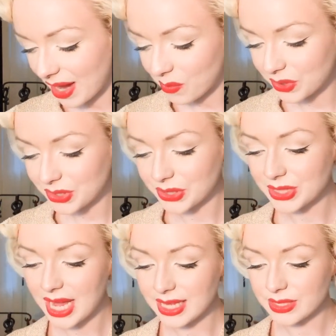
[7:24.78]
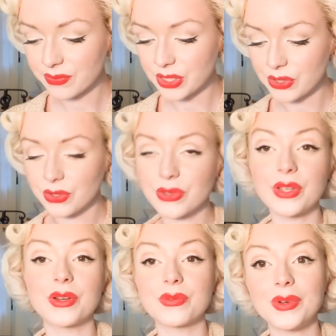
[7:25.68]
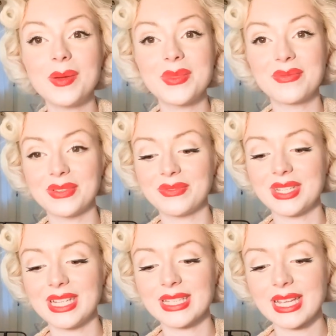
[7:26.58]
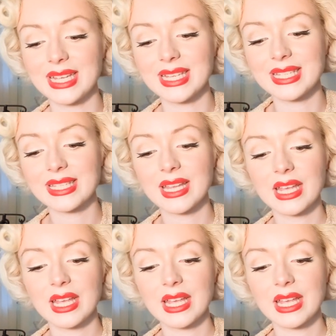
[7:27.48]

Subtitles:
that I want to test for you that are from the 50s is